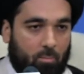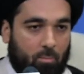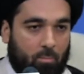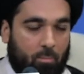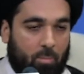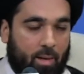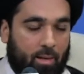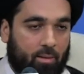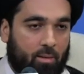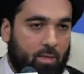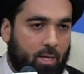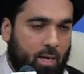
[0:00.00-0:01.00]

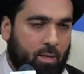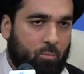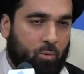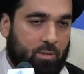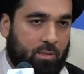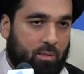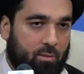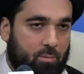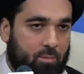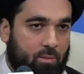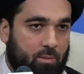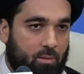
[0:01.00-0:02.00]
But non
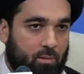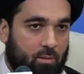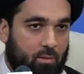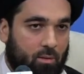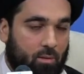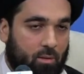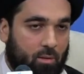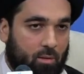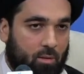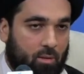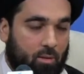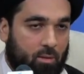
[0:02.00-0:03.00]
Muslims
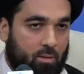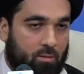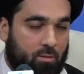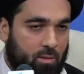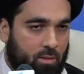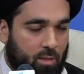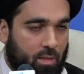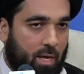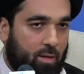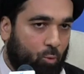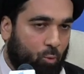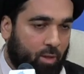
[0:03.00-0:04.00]
see
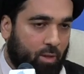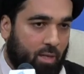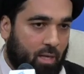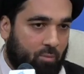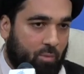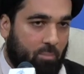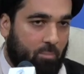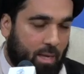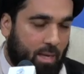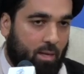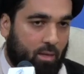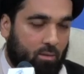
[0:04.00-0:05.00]
an ordinary
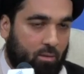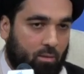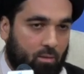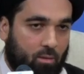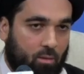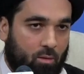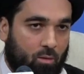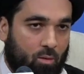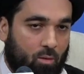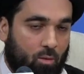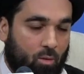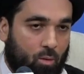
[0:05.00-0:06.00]
man
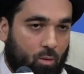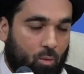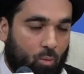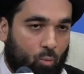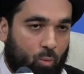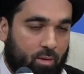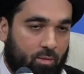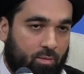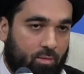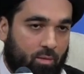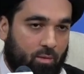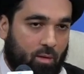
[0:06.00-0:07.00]

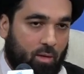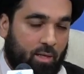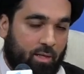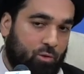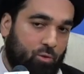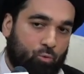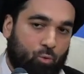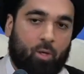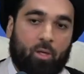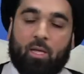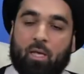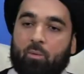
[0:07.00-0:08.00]
with an
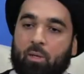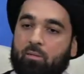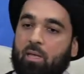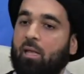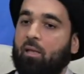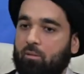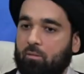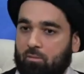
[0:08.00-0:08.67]
extraordinary talent.